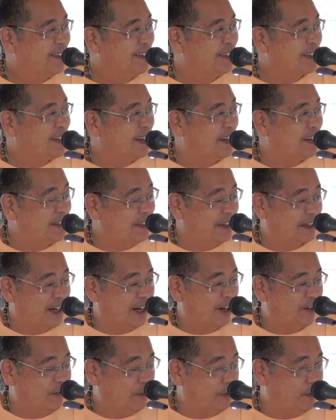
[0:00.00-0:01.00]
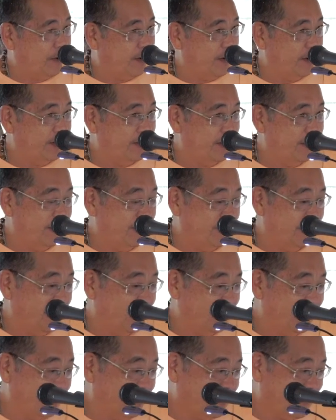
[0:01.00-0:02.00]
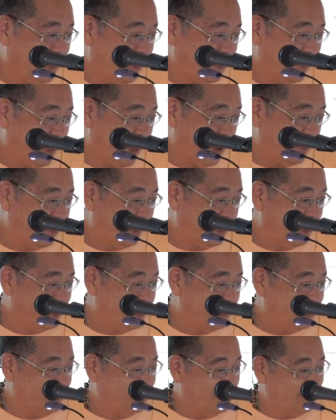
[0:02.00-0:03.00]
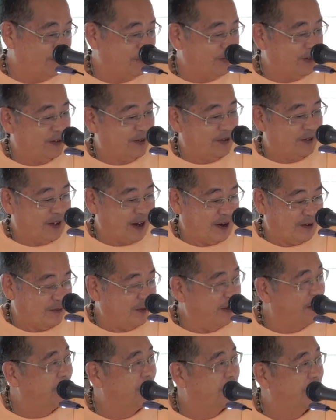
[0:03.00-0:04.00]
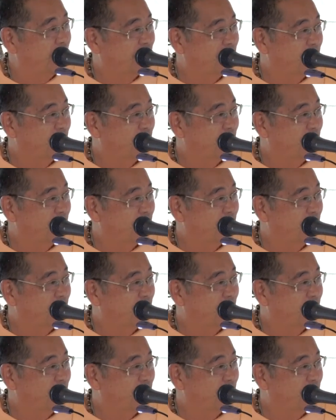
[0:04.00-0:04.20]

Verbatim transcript: We're trying to take care of our body and then find happiness this way or that way,